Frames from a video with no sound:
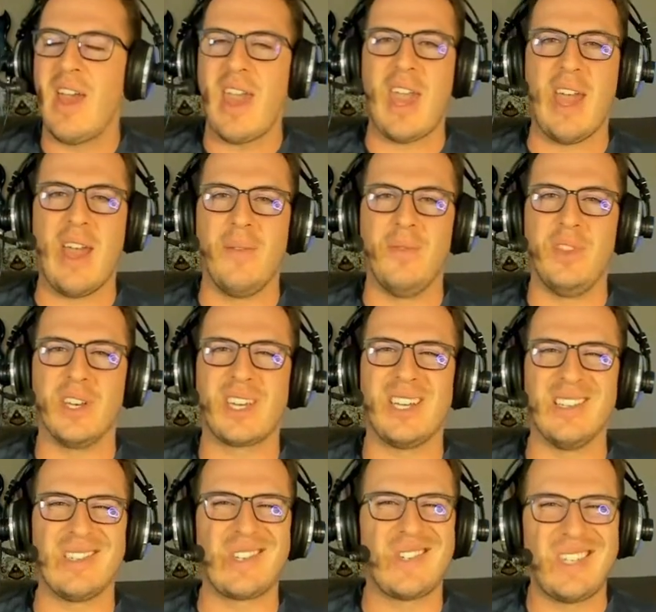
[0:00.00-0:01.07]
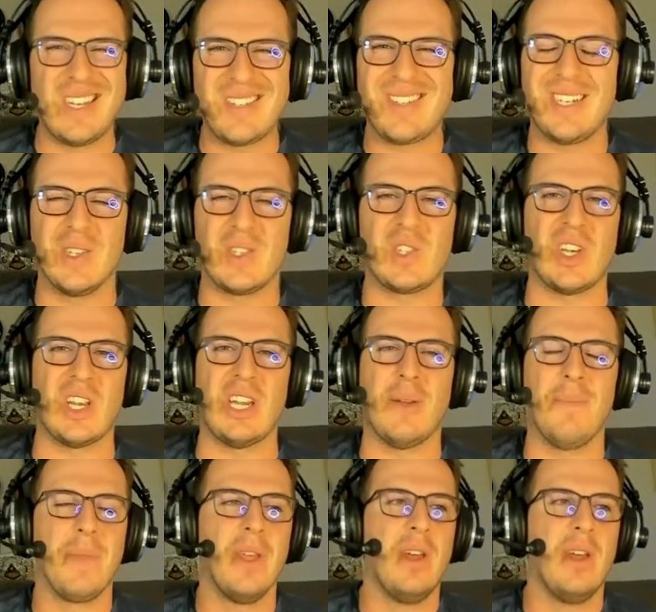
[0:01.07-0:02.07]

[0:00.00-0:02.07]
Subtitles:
And the consistency